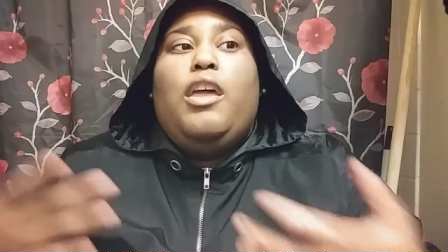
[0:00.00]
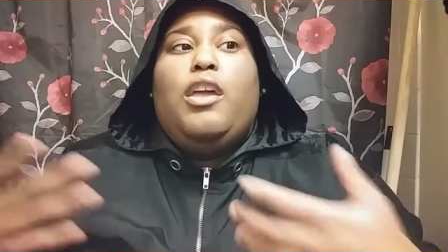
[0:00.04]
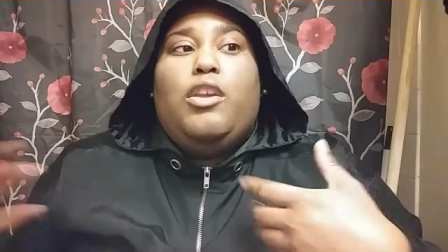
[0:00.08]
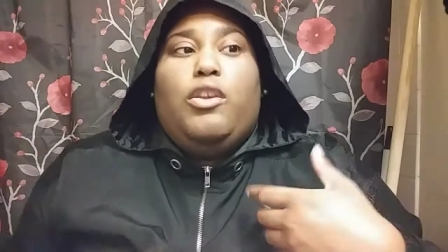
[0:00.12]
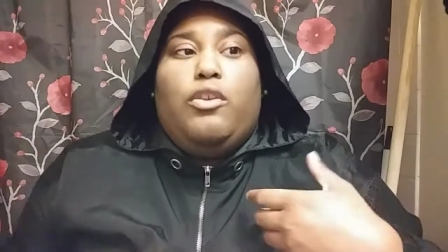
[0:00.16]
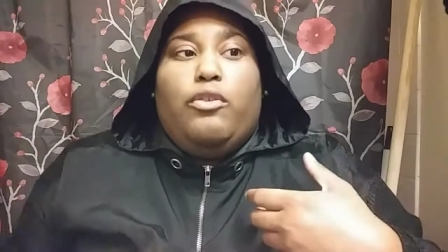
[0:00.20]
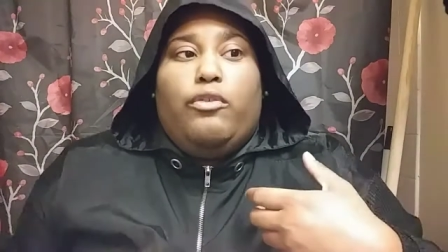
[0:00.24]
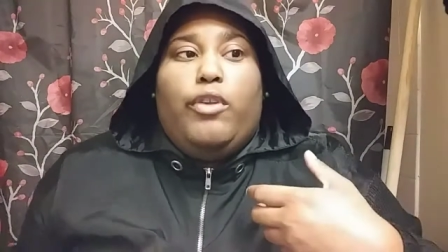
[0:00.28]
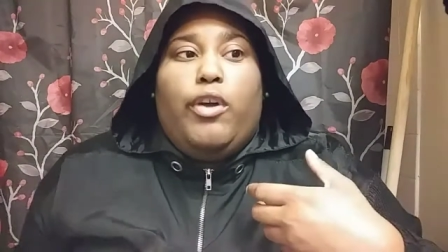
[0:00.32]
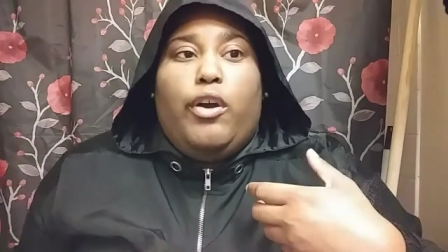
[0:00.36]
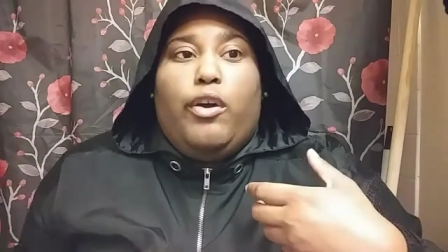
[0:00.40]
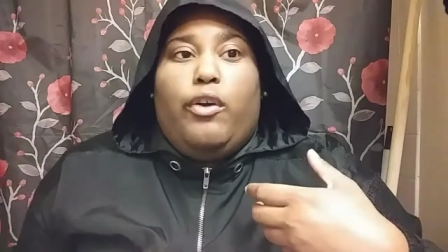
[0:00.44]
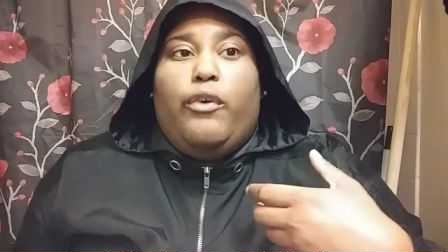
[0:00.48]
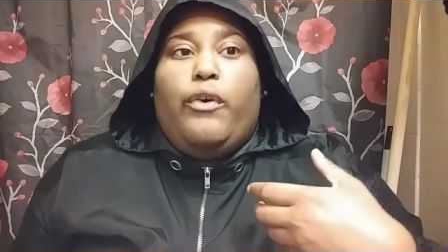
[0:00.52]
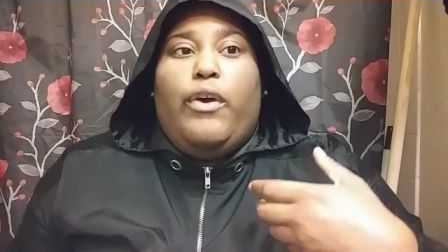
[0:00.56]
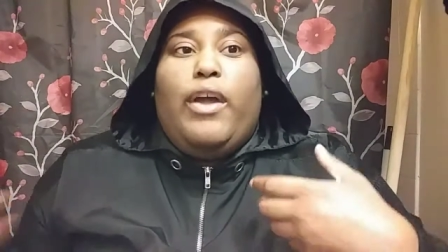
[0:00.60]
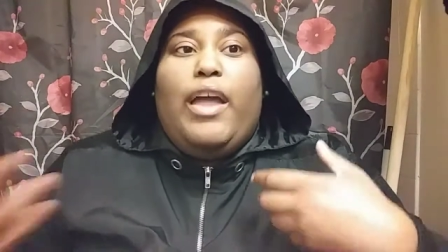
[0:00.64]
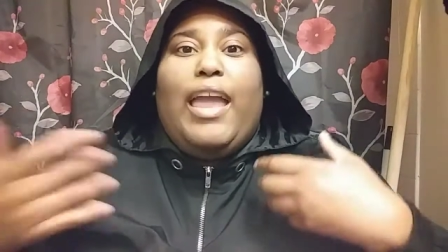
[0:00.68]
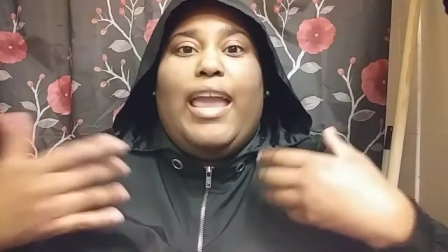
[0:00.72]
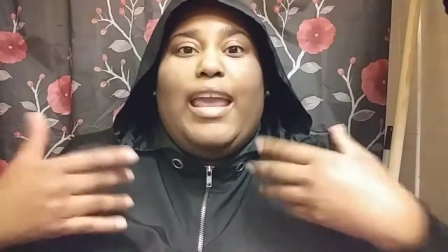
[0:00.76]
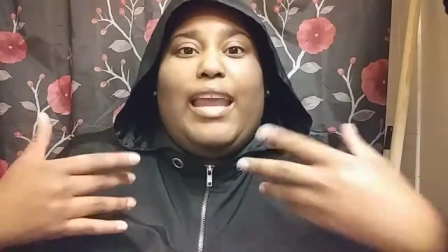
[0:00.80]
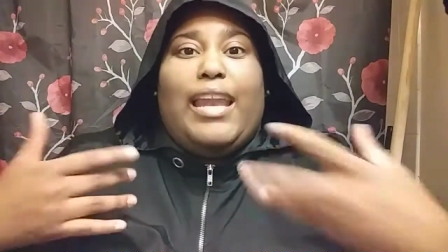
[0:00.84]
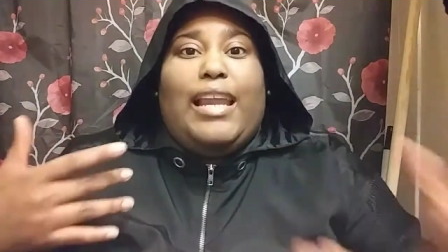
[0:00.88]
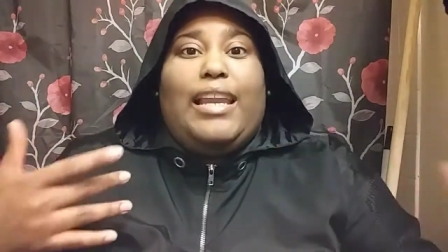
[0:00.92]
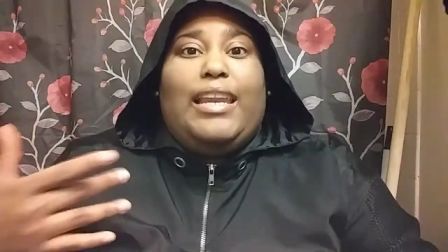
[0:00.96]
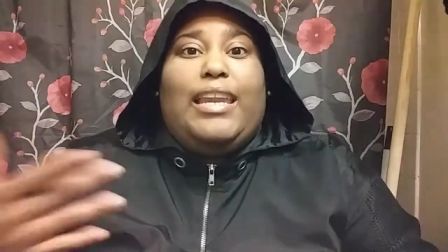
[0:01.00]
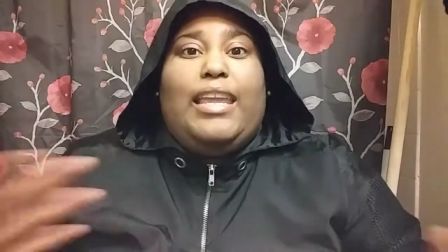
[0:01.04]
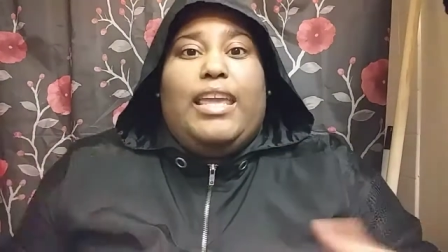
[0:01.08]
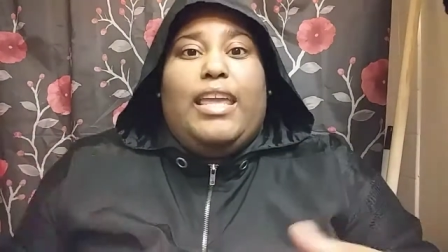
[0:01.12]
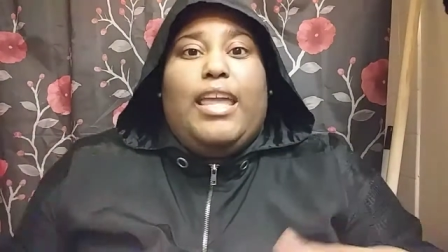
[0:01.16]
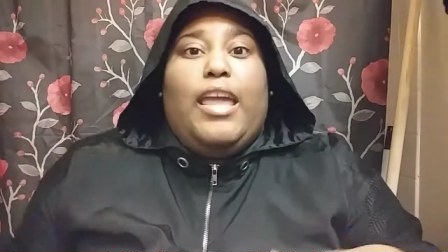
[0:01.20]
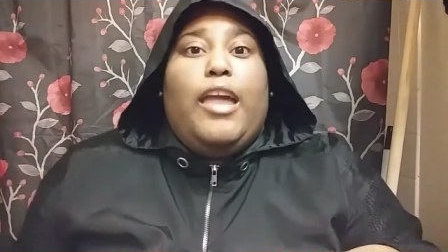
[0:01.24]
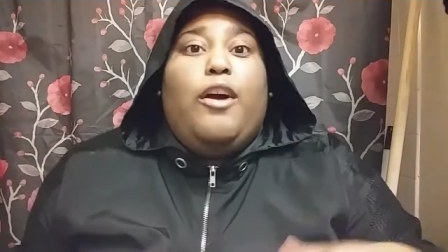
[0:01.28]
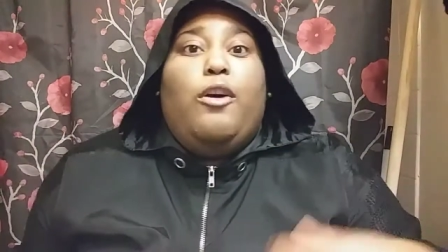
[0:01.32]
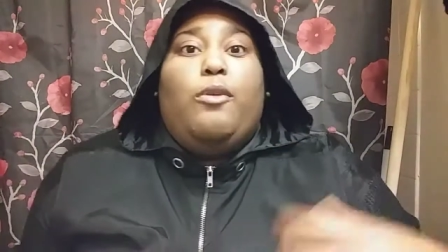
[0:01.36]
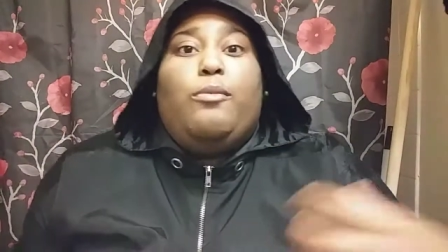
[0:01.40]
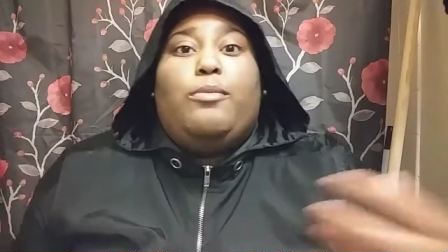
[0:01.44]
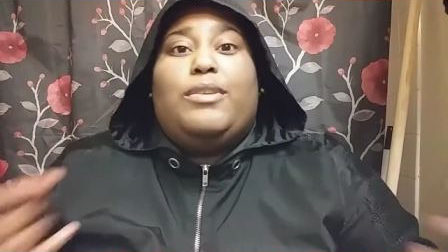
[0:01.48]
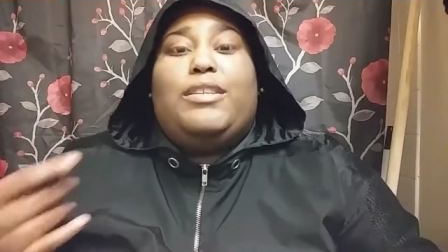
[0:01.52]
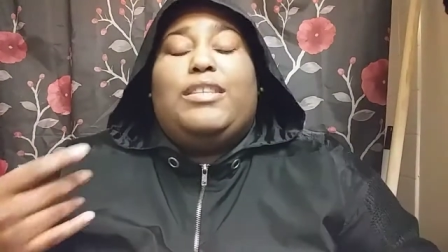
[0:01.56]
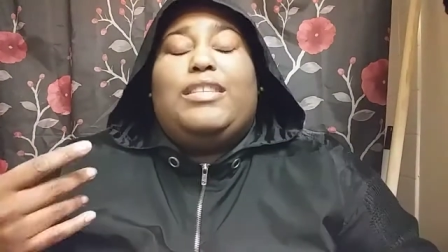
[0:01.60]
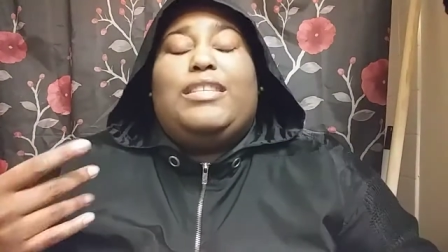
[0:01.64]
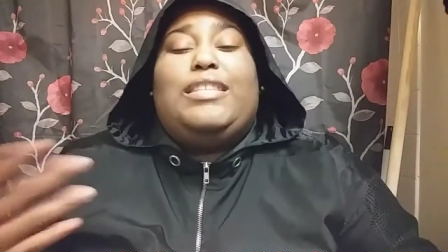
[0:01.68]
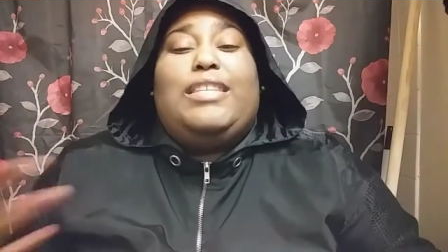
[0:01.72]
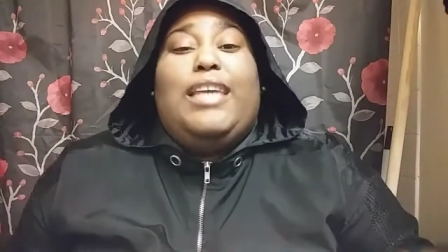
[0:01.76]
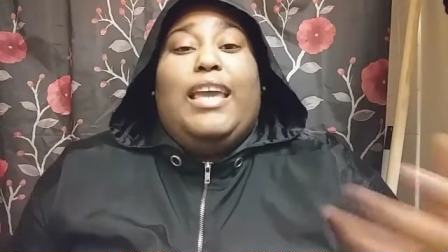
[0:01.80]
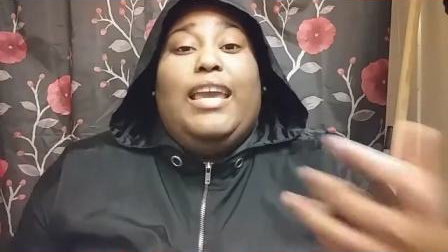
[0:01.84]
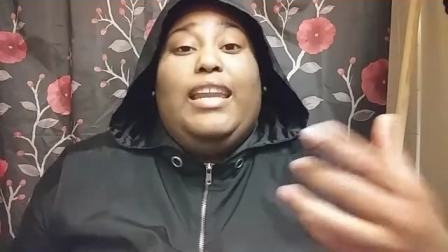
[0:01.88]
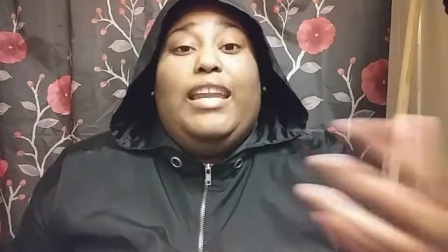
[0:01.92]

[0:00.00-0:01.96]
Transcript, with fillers: You know, and I need help. Say